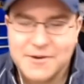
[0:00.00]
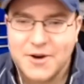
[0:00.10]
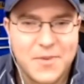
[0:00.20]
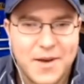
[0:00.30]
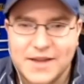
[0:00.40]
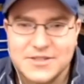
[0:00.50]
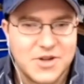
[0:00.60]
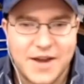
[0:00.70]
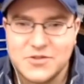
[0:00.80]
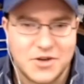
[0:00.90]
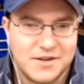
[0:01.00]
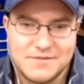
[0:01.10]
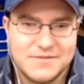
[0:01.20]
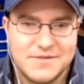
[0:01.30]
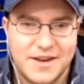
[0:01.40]
Every robot has a
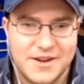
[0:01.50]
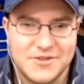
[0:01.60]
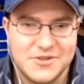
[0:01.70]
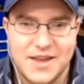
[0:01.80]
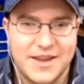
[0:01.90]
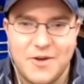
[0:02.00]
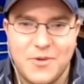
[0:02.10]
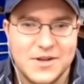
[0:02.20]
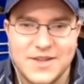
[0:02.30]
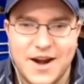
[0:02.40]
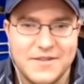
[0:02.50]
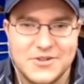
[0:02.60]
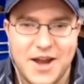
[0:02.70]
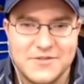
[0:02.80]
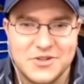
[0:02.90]
drivetrain, and if you take out one
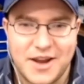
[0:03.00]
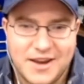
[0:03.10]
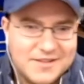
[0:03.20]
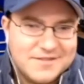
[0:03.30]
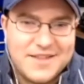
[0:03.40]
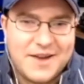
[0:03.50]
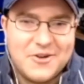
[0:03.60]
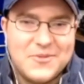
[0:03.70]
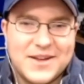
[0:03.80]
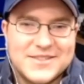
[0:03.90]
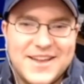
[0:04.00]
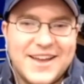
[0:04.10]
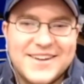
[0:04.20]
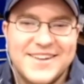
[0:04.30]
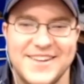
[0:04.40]
side of the drivetrain, that
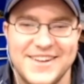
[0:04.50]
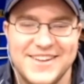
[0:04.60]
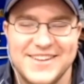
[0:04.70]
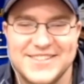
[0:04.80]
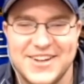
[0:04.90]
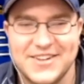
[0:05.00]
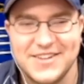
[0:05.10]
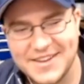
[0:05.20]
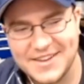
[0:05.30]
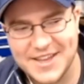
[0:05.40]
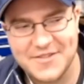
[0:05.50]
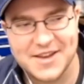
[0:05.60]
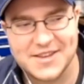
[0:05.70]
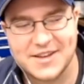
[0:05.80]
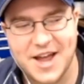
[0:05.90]
robot's done. So
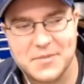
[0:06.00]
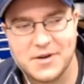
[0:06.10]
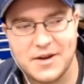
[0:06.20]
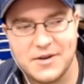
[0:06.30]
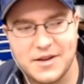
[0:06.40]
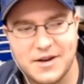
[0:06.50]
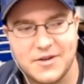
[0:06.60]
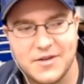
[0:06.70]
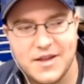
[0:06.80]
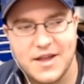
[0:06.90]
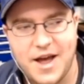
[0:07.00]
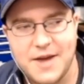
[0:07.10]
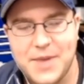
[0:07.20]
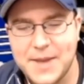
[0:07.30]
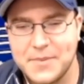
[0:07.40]
giving it the Copperhead,
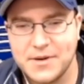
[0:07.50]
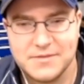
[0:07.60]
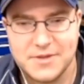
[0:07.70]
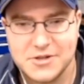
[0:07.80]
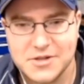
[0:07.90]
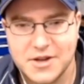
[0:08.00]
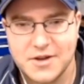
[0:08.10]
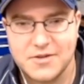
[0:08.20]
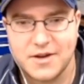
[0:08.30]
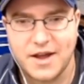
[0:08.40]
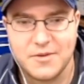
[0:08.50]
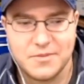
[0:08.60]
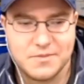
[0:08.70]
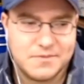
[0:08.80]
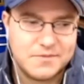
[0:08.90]
on paper years ago,
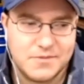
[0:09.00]
I